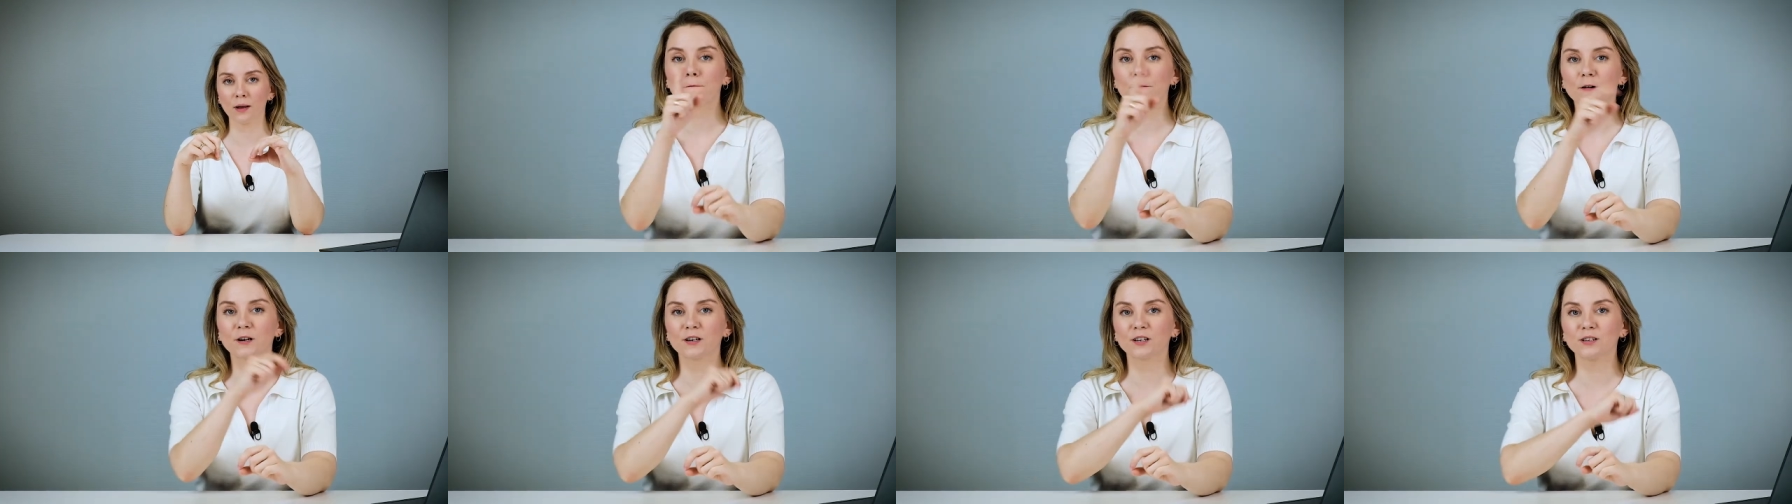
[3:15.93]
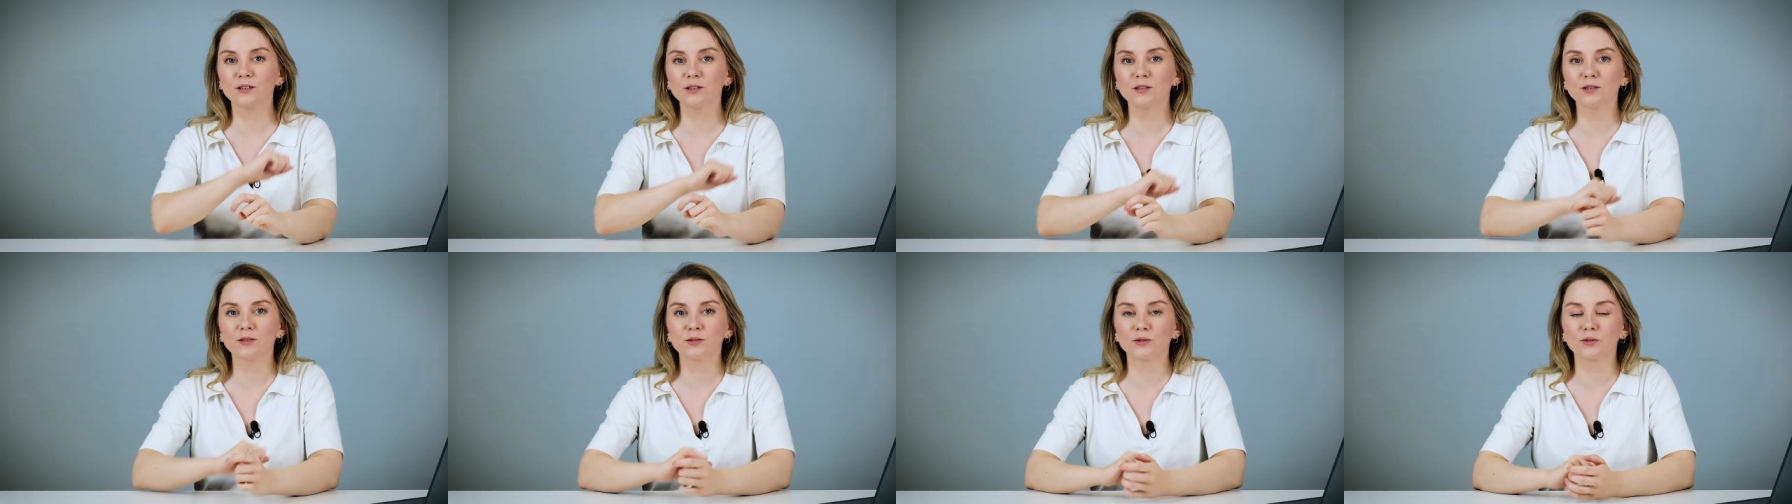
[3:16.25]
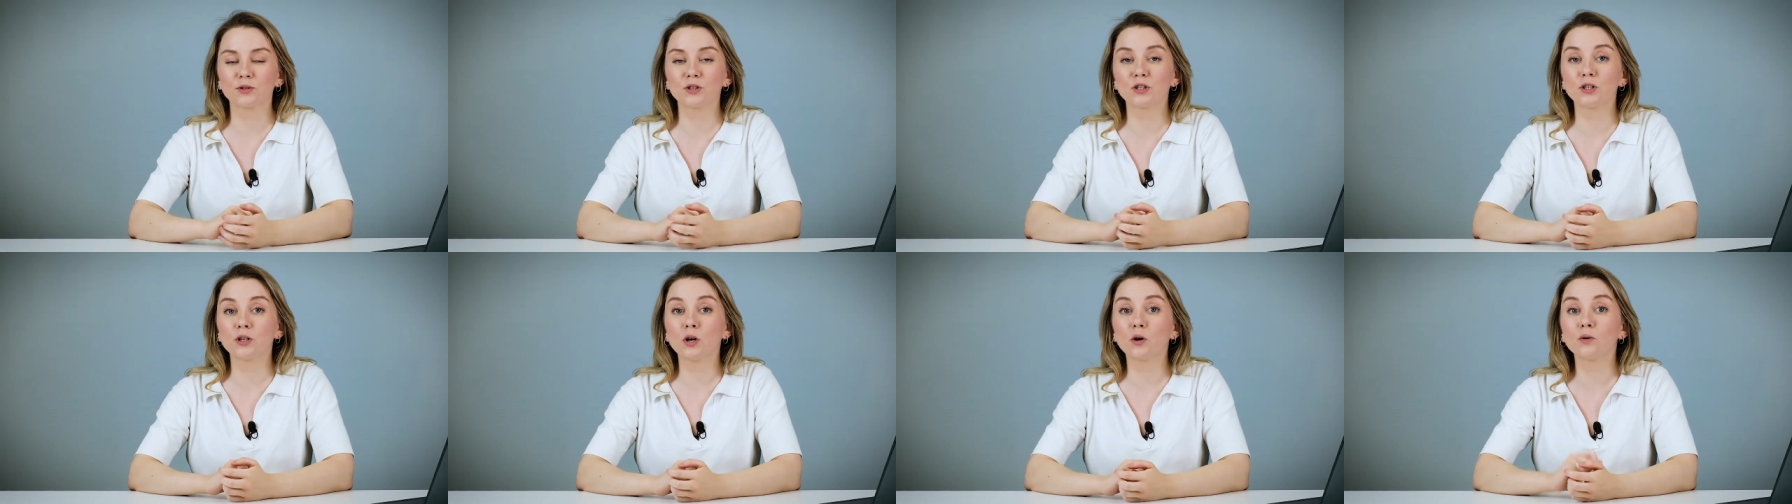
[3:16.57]
For you
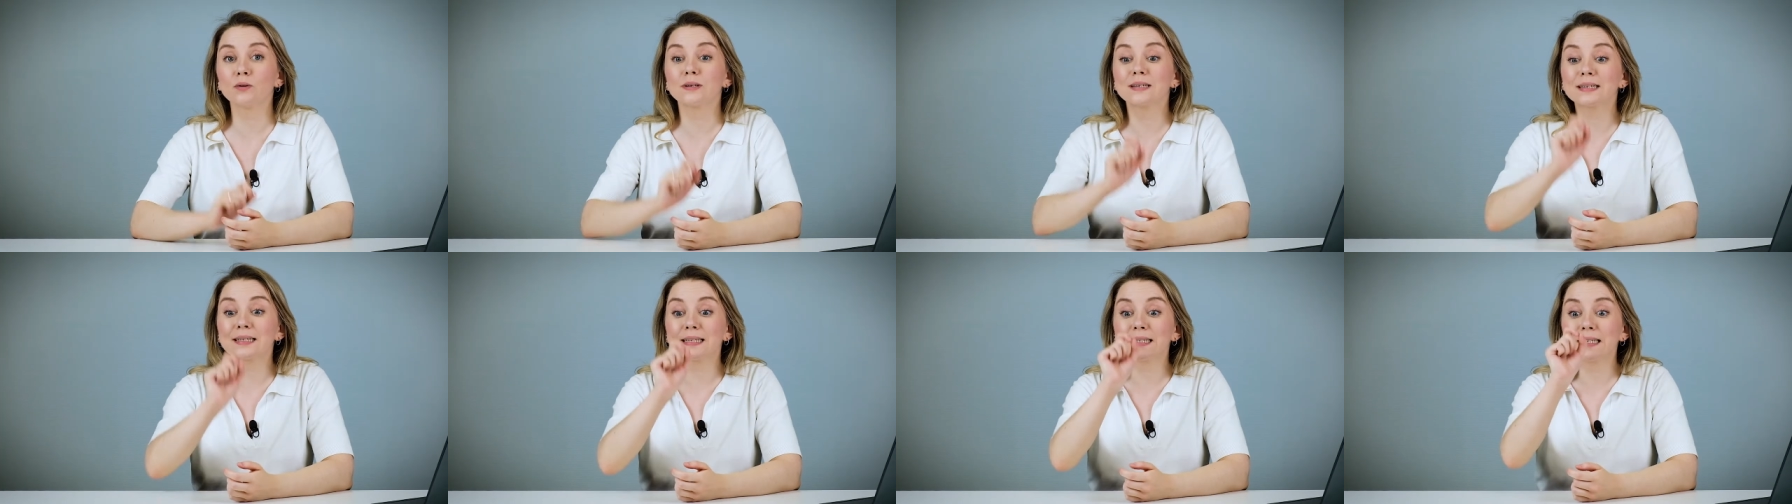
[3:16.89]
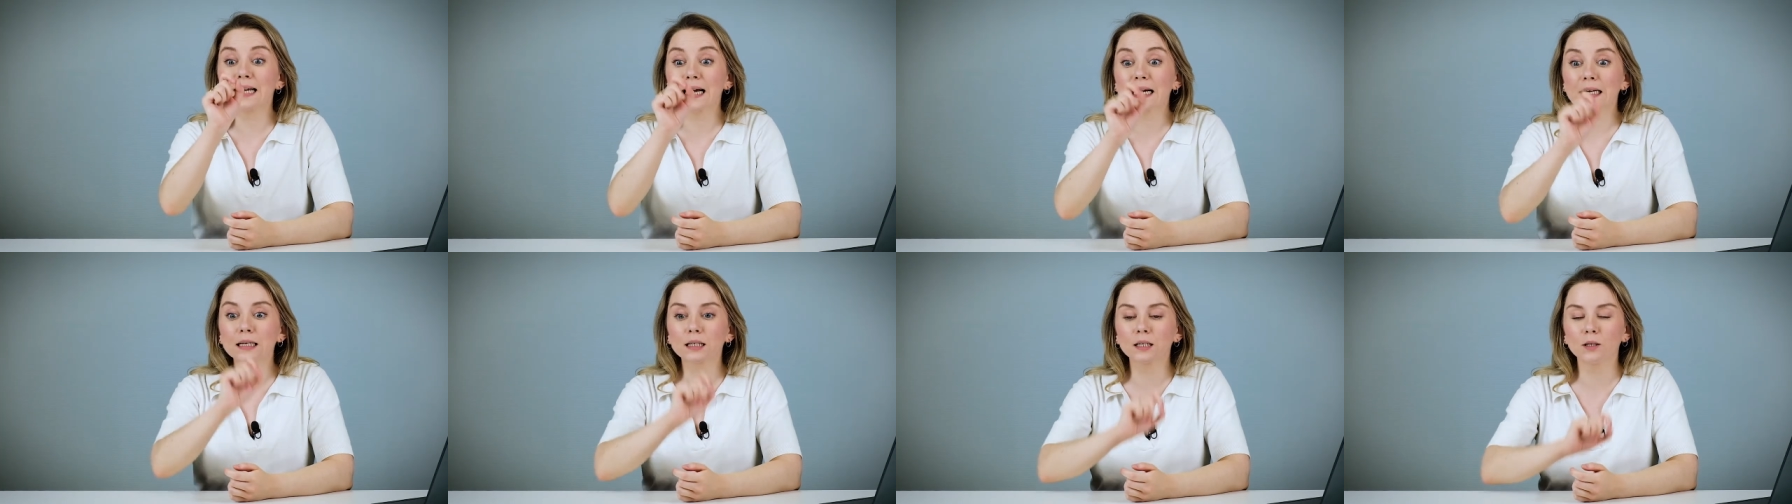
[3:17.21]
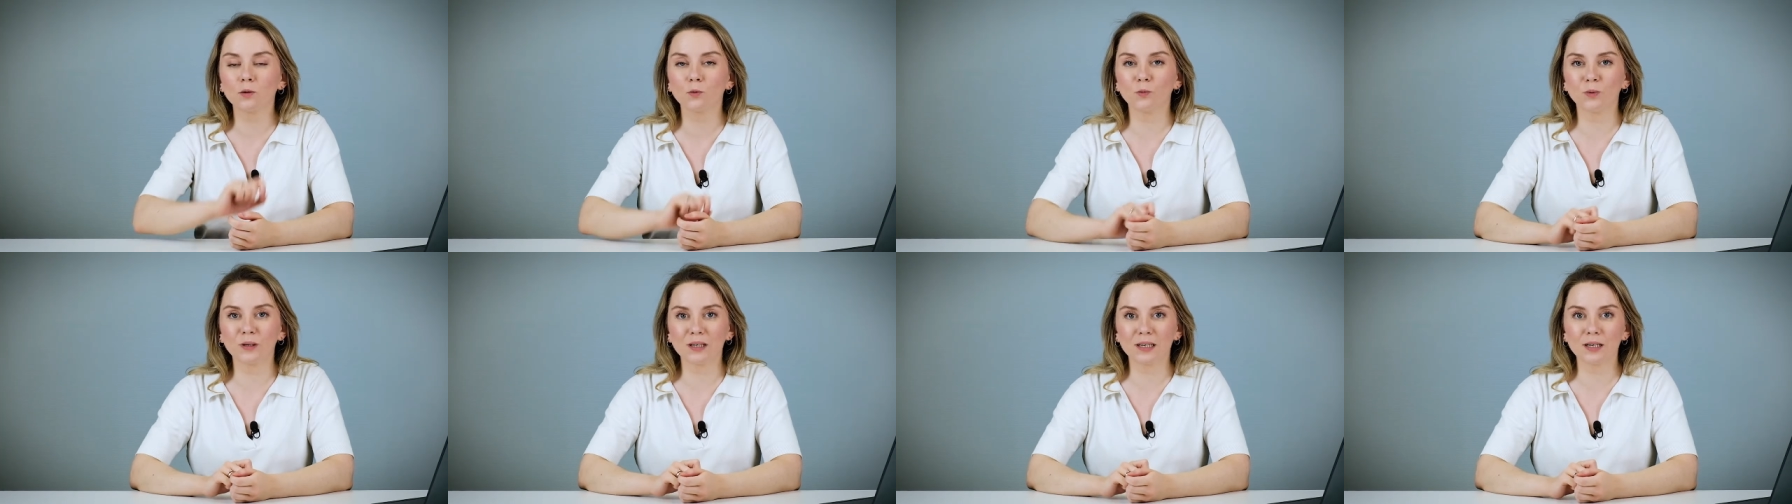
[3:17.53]
to know exactly
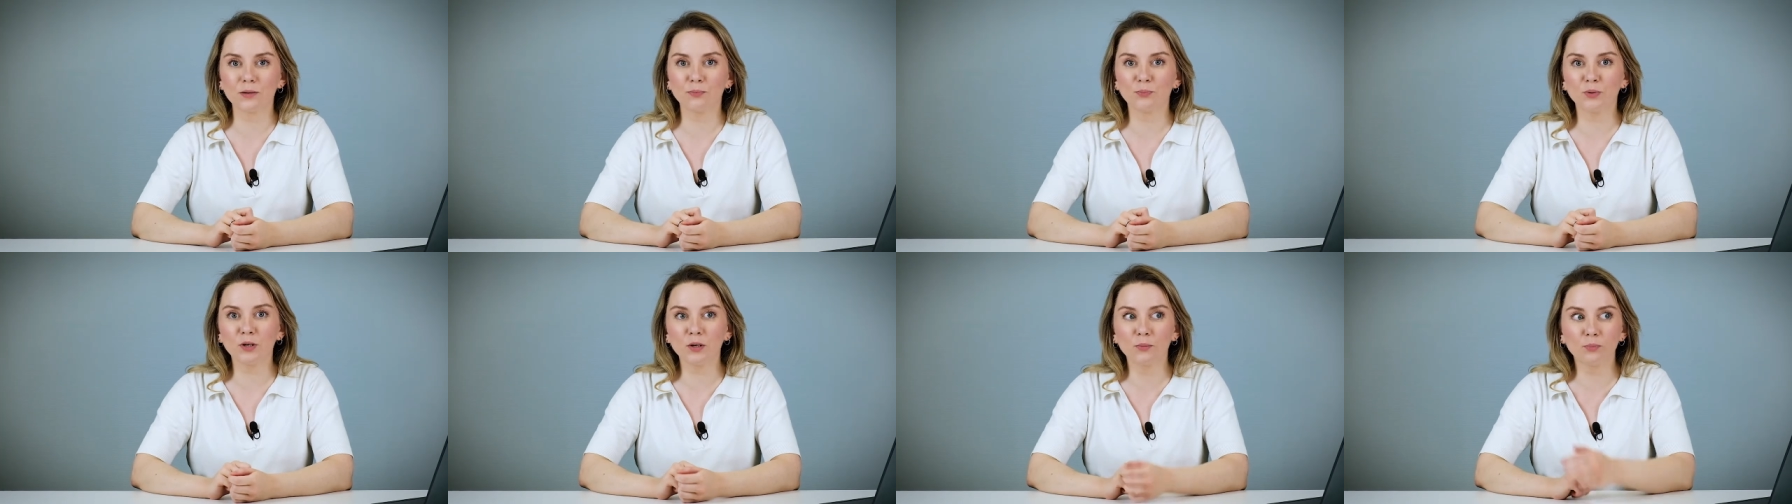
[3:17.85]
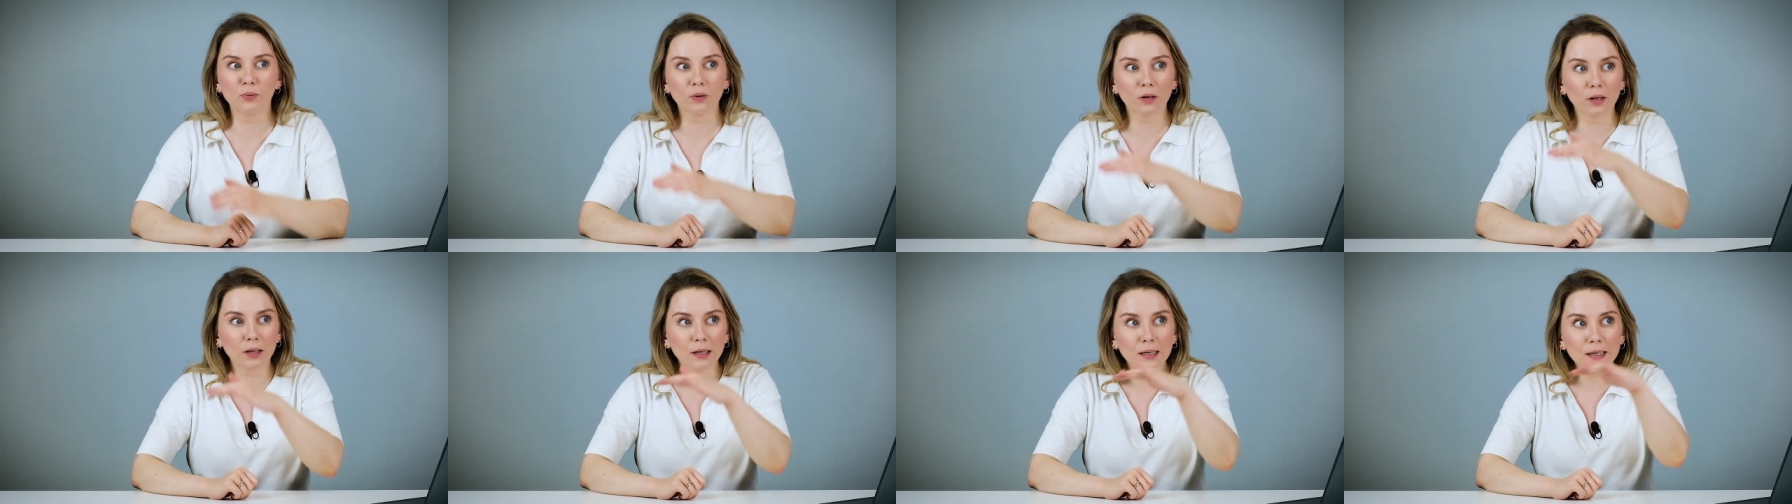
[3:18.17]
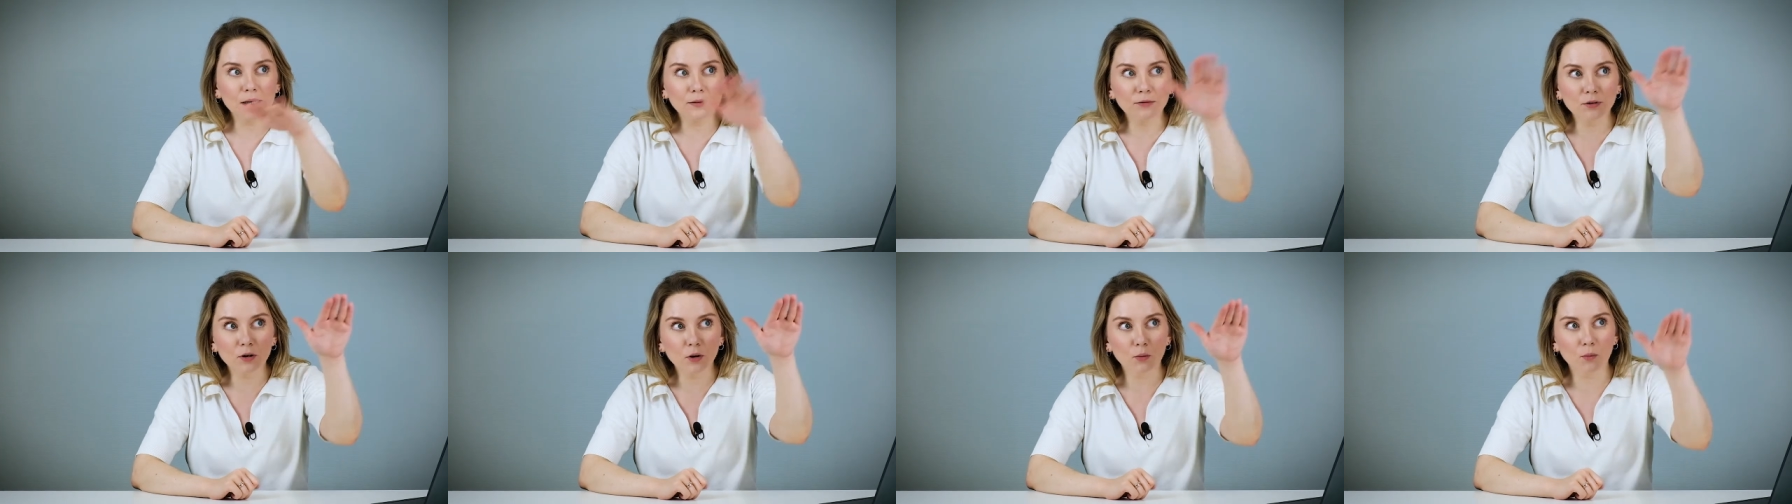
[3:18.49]
where people
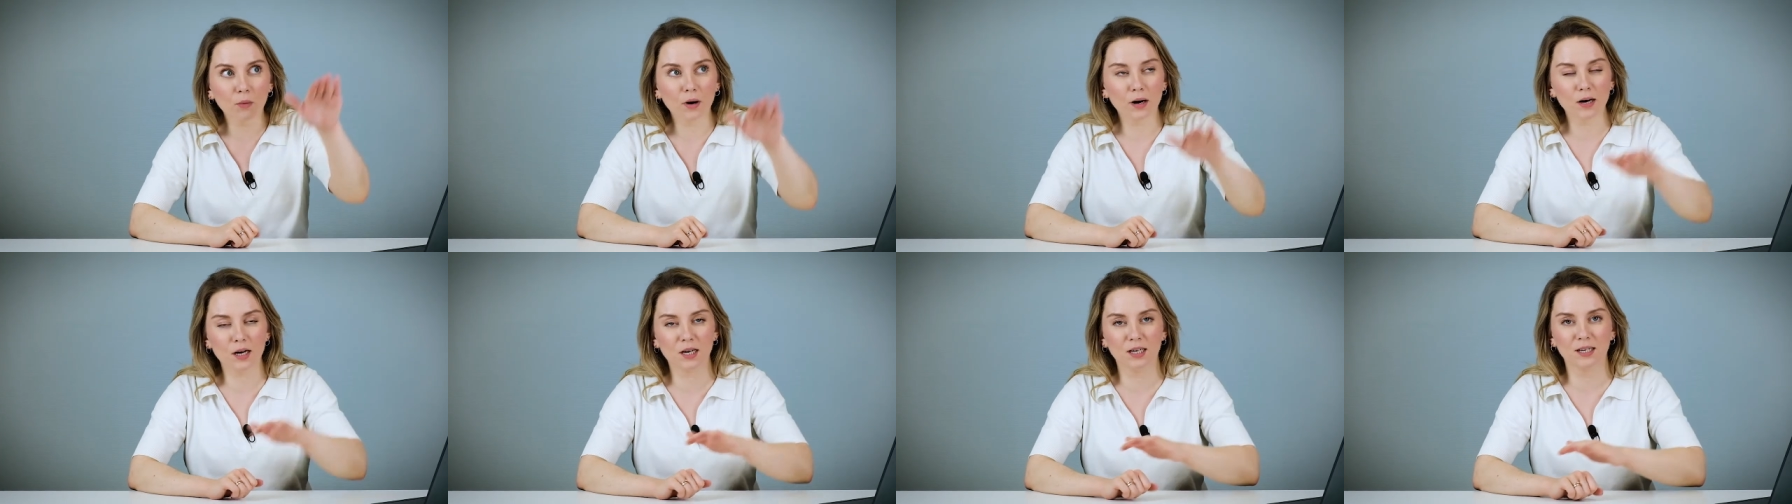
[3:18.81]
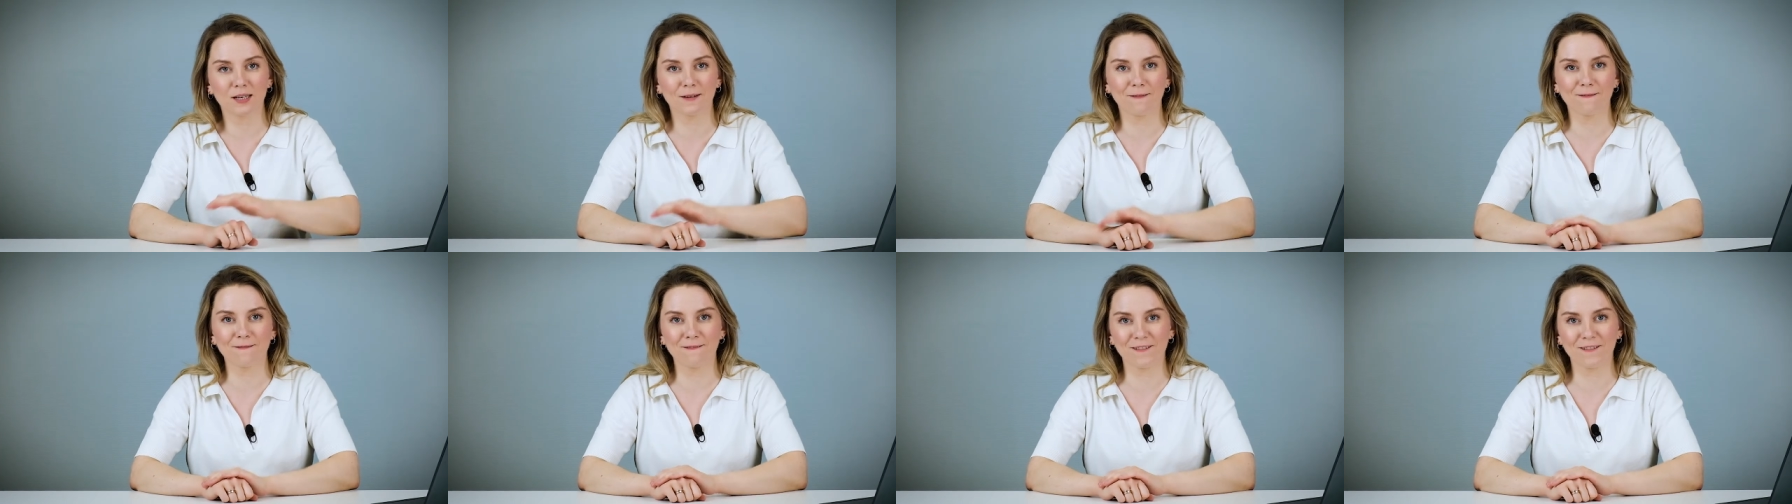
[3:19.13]
leave your marketing